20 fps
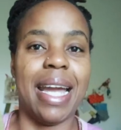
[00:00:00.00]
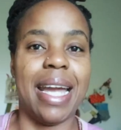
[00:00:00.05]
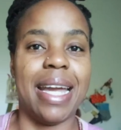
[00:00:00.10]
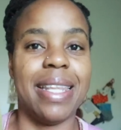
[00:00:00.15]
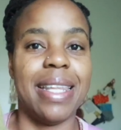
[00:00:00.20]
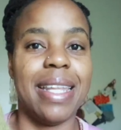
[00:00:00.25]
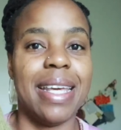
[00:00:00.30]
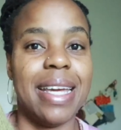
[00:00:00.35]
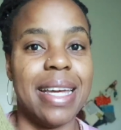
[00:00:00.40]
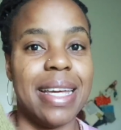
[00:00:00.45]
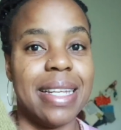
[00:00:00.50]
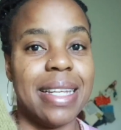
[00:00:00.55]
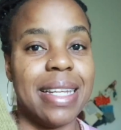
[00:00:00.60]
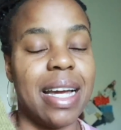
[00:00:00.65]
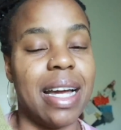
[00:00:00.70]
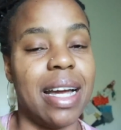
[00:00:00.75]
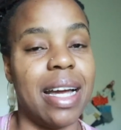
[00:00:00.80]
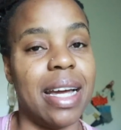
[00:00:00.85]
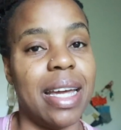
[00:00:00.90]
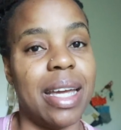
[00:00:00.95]
And
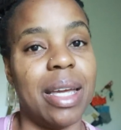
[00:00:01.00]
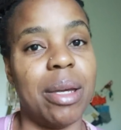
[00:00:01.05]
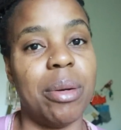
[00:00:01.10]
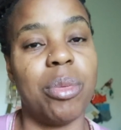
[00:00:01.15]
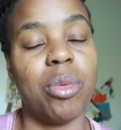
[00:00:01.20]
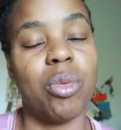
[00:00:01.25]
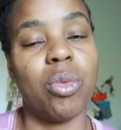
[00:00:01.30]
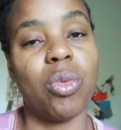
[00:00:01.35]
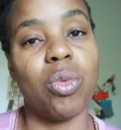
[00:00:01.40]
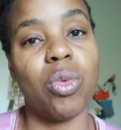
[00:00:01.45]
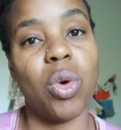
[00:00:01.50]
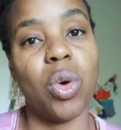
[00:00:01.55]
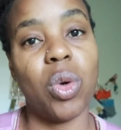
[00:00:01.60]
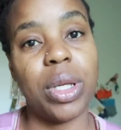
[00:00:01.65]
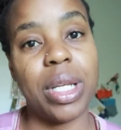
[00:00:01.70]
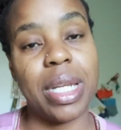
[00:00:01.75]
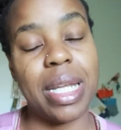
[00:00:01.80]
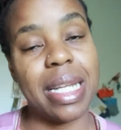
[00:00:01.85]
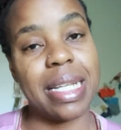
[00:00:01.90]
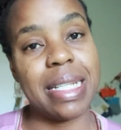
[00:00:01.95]
then I
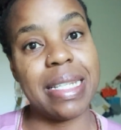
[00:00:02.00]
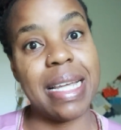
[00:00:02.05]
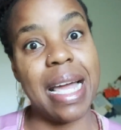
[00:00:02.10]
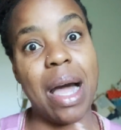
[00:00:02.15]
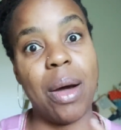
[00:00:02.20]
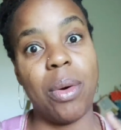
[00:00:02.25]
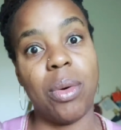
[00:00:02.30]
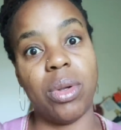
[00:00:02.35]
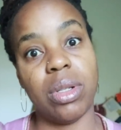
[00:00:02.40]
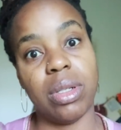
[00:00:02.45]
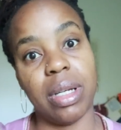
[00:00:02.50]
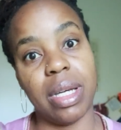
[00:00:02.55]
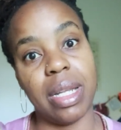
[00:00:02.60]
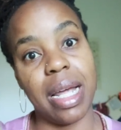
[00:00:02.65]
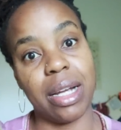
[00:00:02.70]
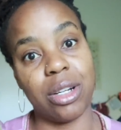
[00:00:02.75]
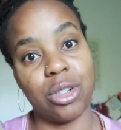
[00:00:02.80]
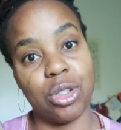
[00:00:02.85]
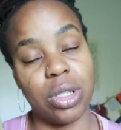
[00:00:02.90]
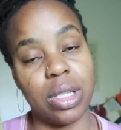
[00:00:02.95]
roll it in a towel and
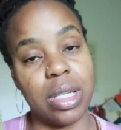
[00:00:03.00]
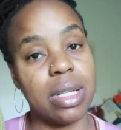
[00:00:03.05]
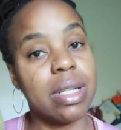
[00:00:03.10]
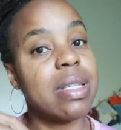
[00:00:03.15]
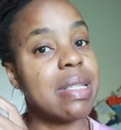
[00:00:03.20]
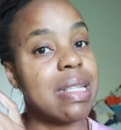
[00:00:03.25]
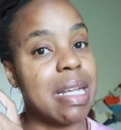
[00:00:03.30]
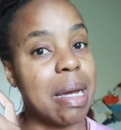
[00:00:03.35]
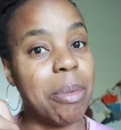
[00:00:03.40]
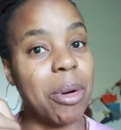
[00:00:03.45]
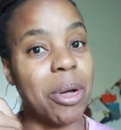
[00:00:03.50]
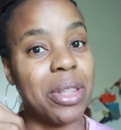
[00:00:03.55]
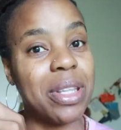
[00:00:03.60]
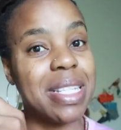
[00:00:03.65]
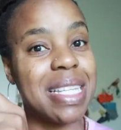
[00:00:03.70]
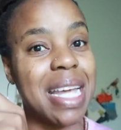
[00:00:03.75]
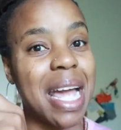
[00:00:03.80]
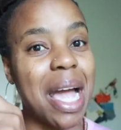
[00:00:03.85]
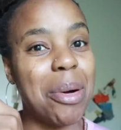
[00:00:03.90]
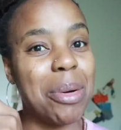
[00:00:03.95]
actually step on the
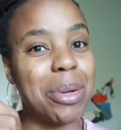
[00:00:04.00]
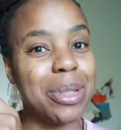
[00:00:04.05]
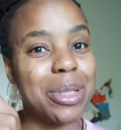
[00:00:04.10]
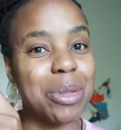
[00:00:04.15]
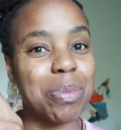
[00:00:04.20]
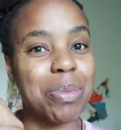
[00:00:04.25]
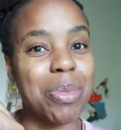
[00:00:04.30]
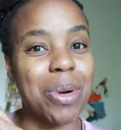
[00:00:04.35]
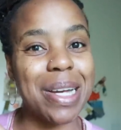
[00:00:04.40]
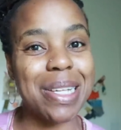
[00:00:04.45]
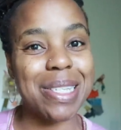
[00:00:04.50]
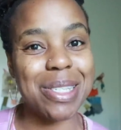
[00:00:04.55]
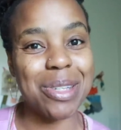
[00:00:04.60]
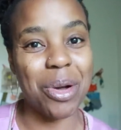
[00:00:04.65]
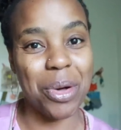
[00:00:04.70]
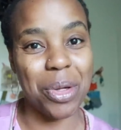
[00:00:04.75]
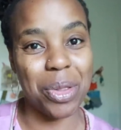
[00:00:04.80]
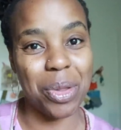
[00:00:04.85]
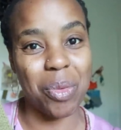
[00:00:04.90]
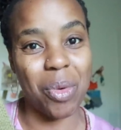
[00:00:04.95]
towel to press
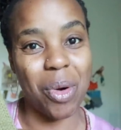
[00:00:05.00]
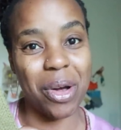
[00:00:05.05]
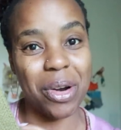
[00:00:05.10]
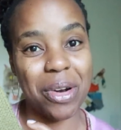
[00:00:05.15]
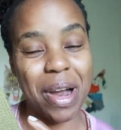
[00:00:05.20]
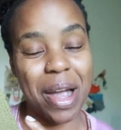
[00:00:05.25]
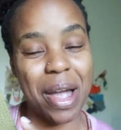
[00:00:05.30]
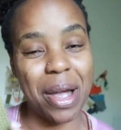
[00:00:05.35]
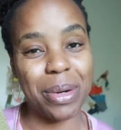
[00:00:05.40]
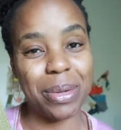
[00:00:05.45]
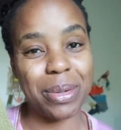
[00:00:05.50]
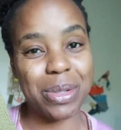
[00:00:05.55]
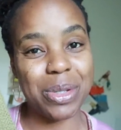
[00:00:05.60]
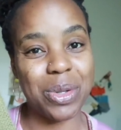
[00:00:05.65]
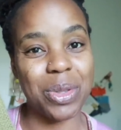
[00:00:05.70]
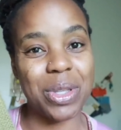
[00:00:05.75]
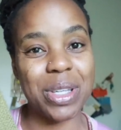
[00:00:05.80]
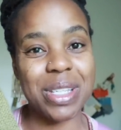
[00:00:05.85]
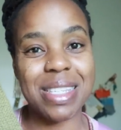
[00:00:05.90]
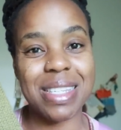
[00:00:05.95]
all the water out.
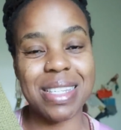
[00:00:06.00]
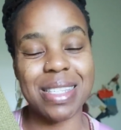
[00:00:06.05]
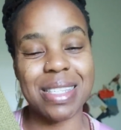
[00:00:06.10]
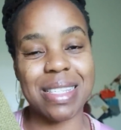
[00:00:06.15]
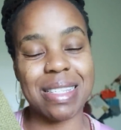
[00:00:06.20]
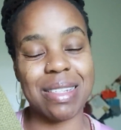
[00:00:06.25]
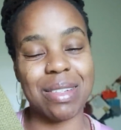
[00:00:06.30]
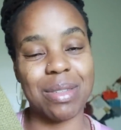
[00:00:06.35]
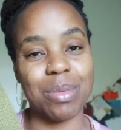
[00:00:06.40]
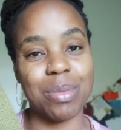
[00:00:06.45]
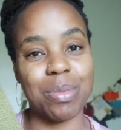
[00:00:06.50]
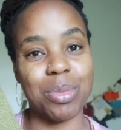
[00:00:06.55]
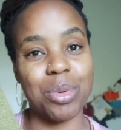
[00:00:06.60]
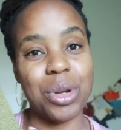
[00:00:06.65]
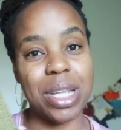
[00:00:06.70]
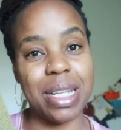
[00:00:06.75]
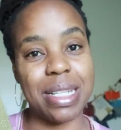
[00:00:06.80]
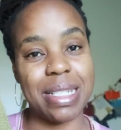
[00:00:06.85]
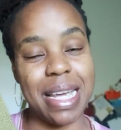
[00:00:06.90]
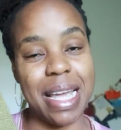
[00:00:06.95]
So this is
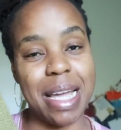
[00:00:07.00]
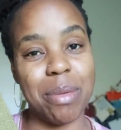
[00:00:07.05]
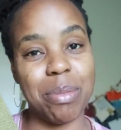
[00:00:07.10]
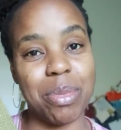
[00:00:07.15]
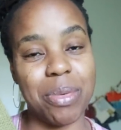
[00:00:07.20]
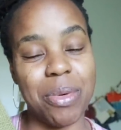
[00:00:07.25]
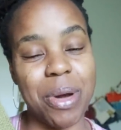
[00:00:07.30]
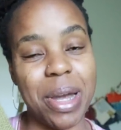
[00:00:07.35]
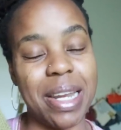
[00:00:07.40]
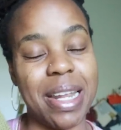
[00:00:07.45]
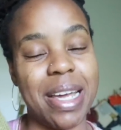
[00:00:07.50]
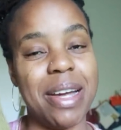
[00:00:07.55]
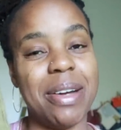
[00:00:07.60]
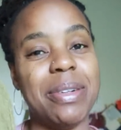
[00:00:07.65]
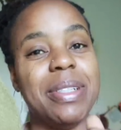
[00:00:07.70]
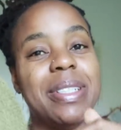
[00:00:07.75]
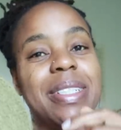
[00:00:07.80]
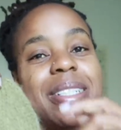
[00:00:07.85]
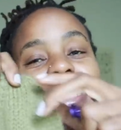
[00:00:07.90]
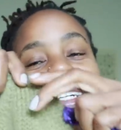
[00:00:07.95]
pretty damp right
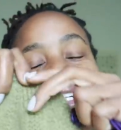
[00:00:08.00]
now.